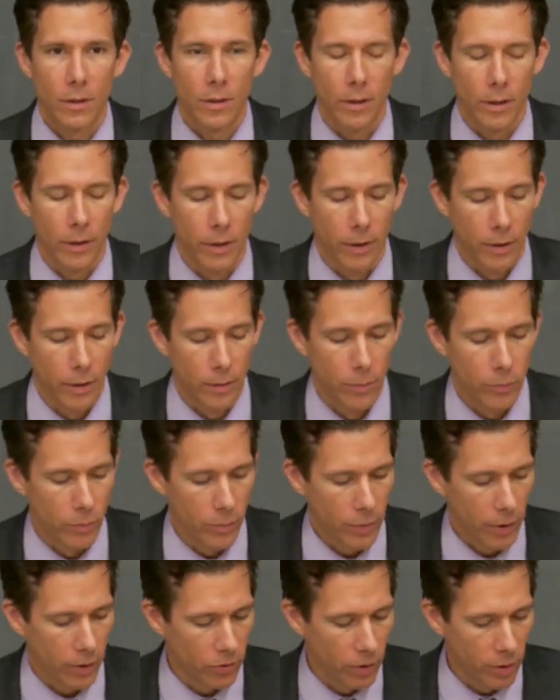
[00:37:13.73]
Um,
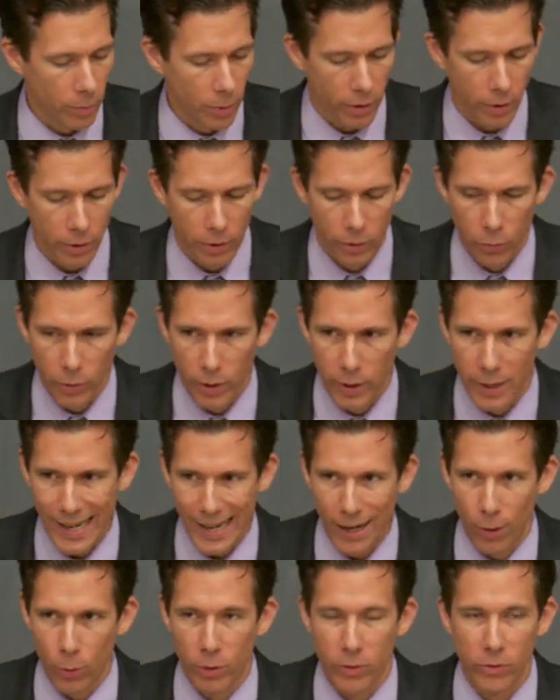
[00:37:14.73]
has anybody here read
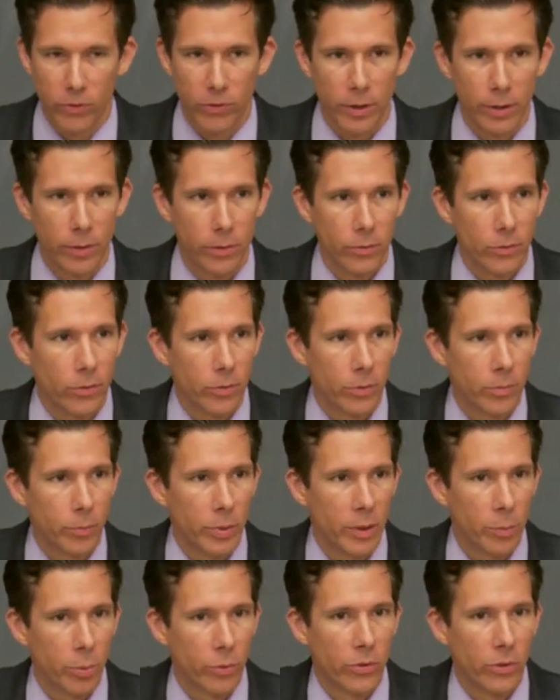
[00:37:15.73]
Howard Zinn's
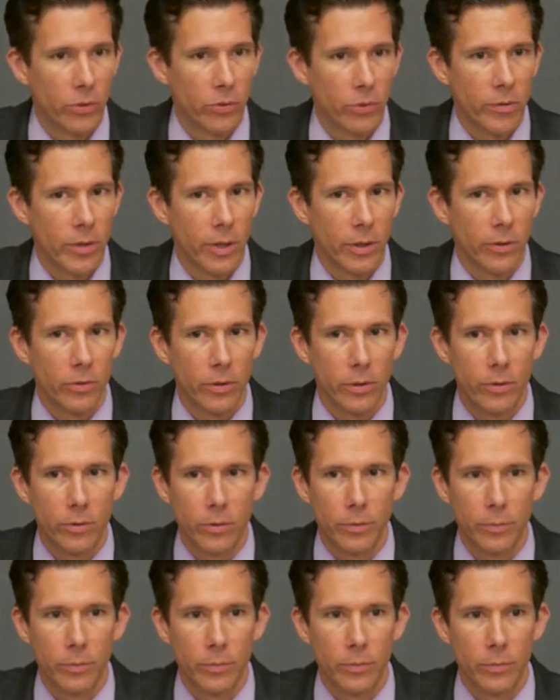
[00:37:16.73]
People's History of the United States?
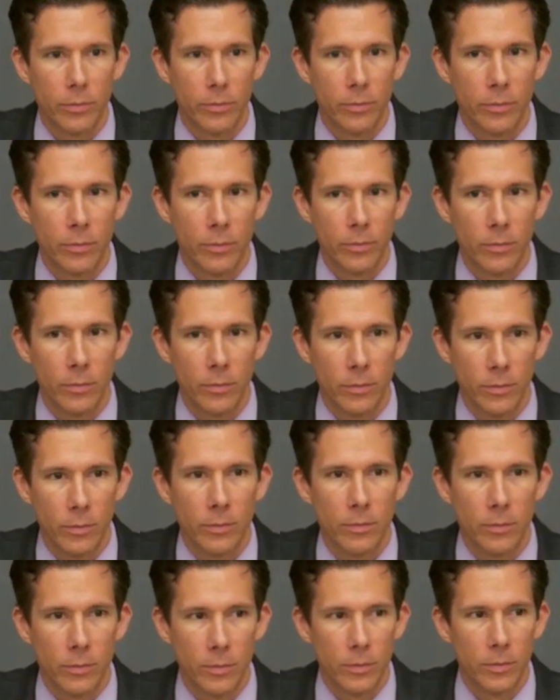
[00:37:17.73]

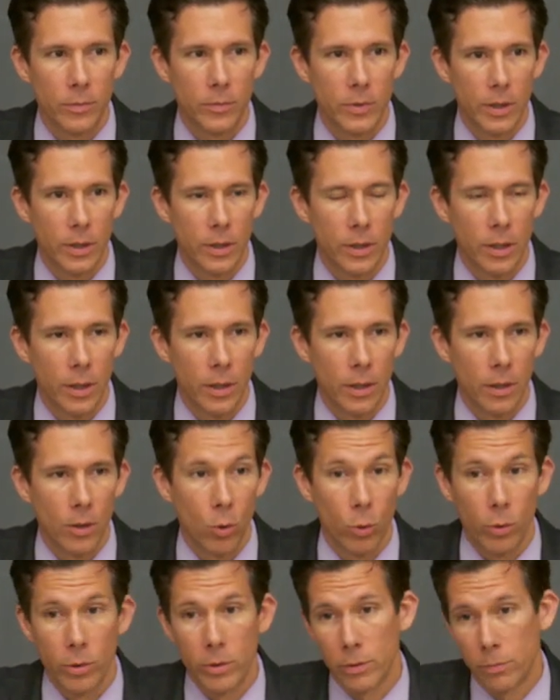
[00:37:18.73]
Yeah.
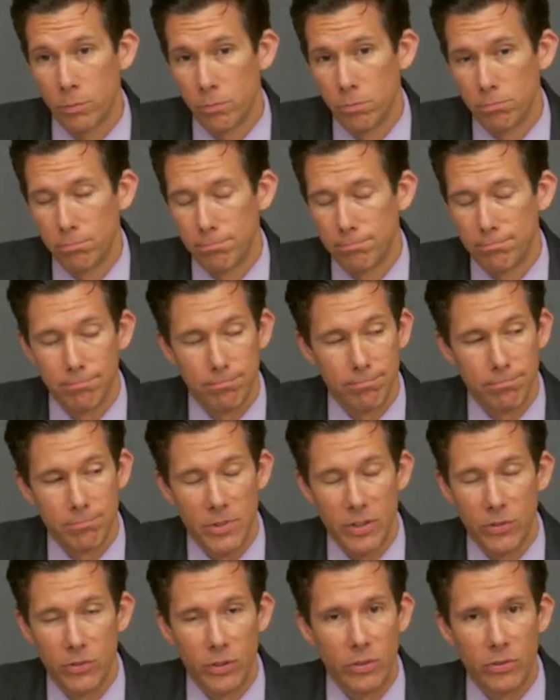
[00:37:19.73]
Or the,
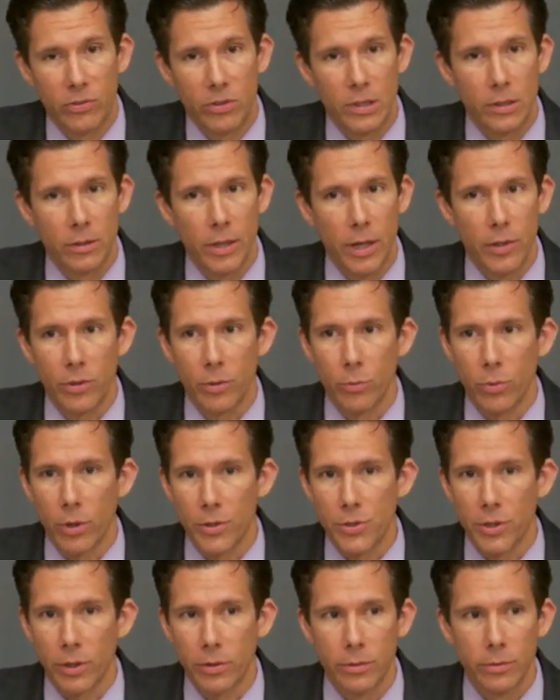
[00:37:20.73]
the 1619
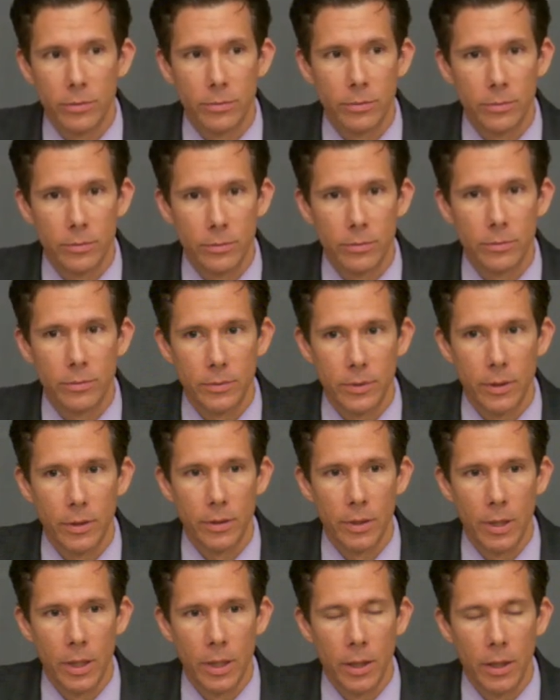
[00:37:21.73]
Project? Yeah.
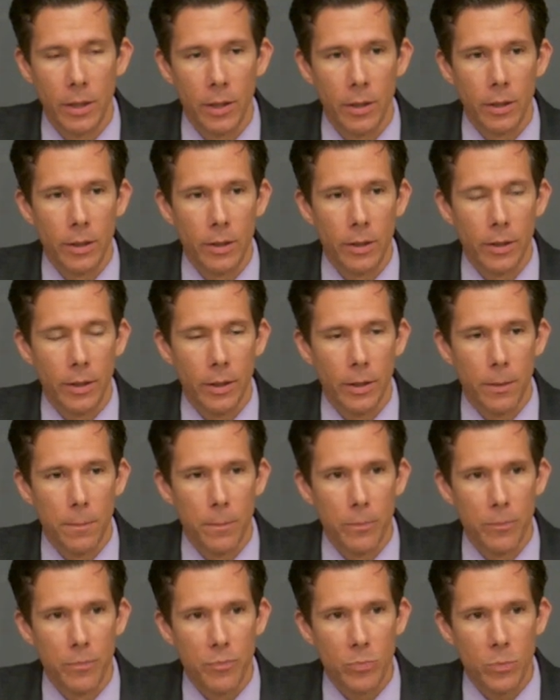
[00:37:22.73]

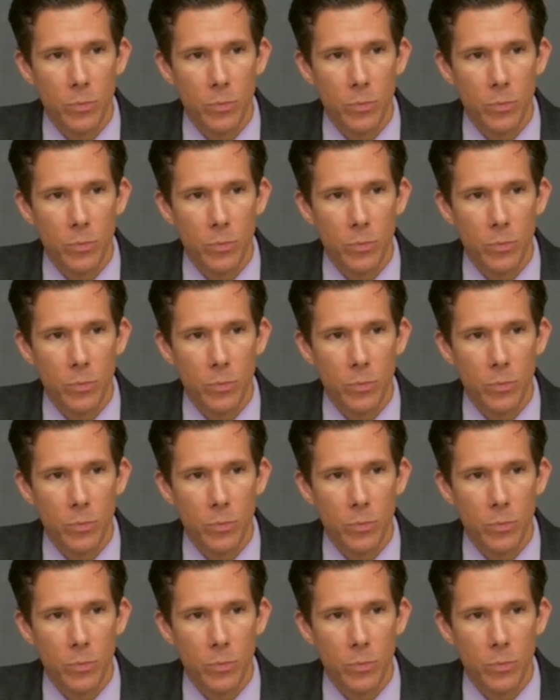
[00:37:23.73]
Um,